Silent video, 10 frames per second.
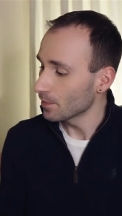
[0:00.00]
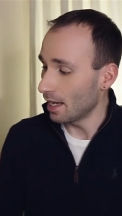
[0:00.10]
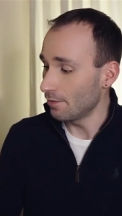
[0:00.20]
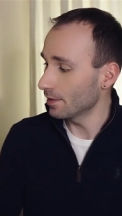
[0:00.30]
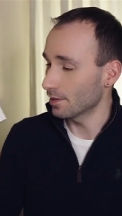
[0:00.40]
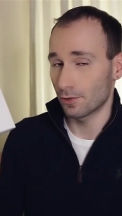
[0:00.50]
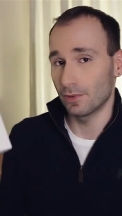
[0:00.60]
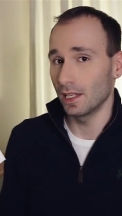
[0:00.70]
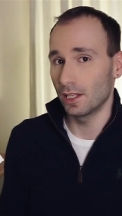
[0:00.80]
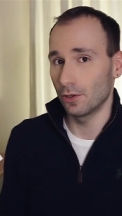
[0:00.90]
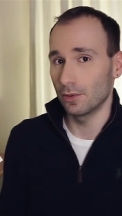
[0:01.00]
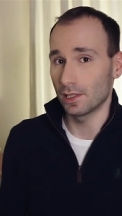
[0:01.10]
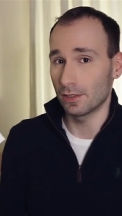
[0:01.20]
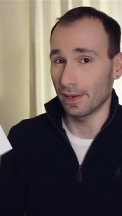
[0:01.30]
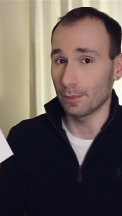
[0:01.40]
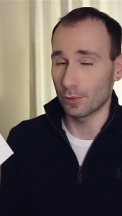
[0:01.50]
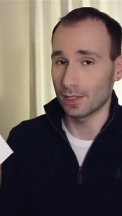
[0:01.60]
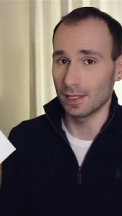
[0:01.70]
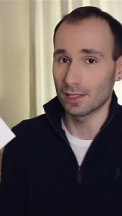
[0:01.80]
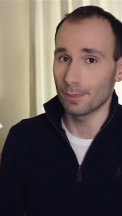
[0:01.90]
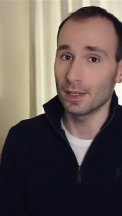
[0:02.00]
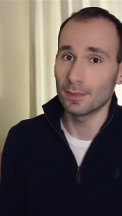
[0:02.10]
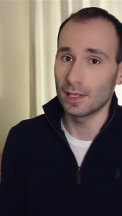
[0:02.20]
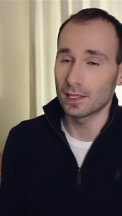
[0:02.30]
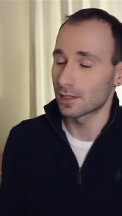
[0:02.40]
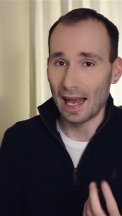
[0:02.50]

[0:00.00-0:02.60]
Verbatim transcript: I think it's really cute, it's very pretty, it's minimalist,